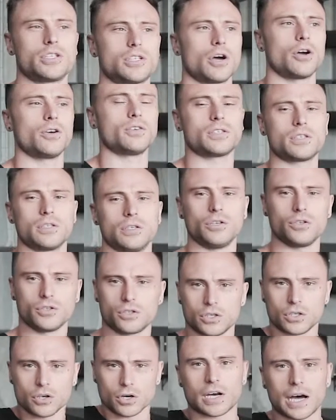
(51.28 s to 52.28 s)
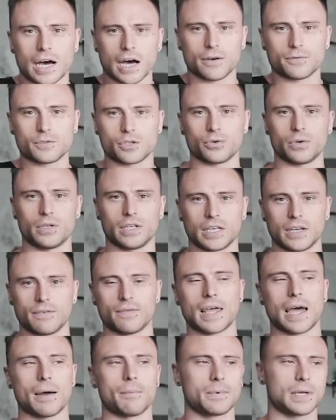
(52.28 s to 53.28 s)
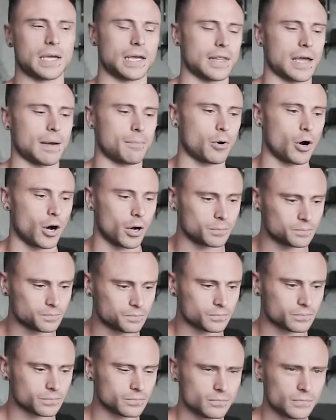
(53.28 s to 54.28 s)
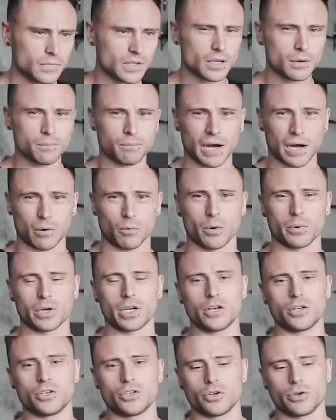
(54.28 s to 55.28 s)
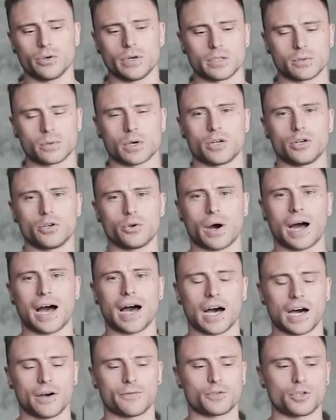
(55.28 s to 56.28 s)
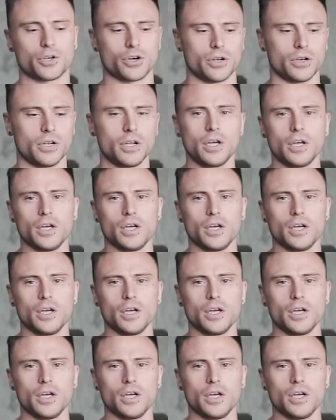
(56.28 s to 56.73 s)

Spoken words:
toes, using your calves to really get that pop. But what we're going to do is we're going to do a half turn.